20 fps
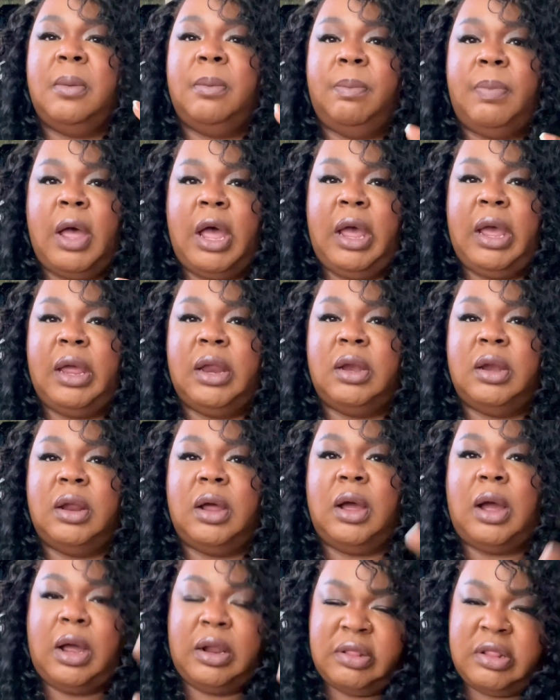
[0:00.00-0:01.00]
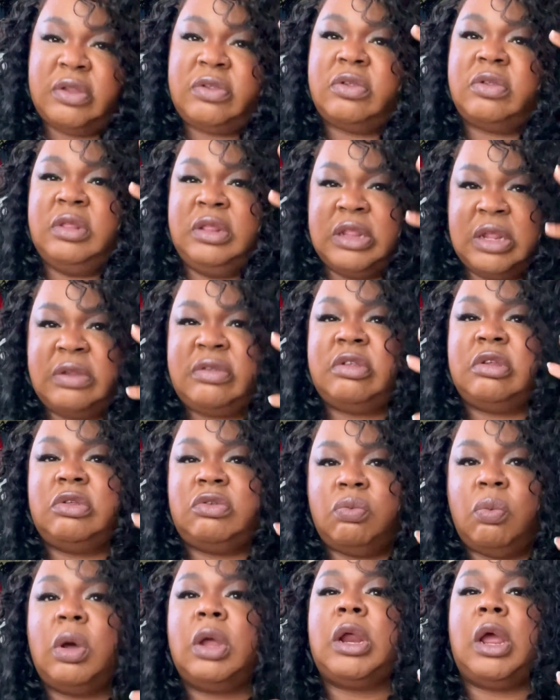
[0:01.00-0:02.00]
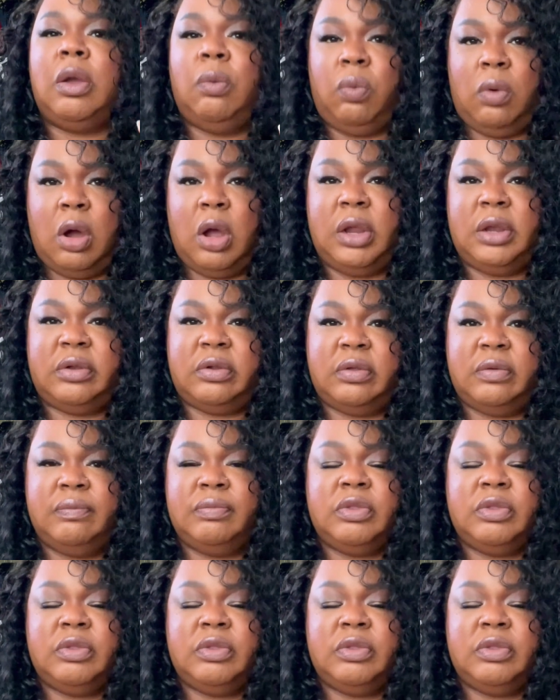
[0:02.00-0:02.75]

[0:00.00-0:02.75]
But this is what I want.